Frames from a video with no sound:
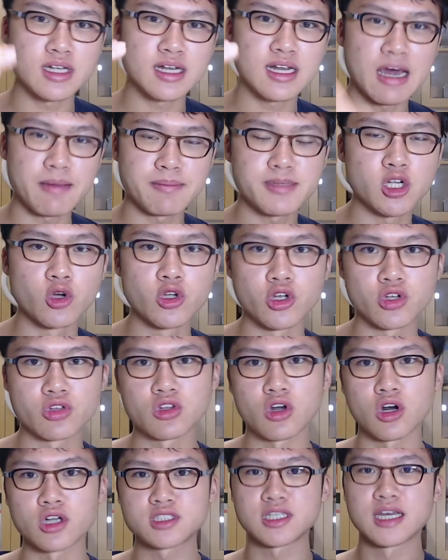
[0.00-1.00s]
Let me know your
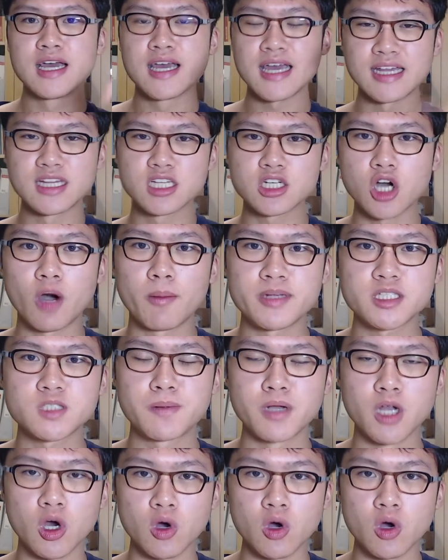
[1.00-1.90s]
thoughts in the comments below.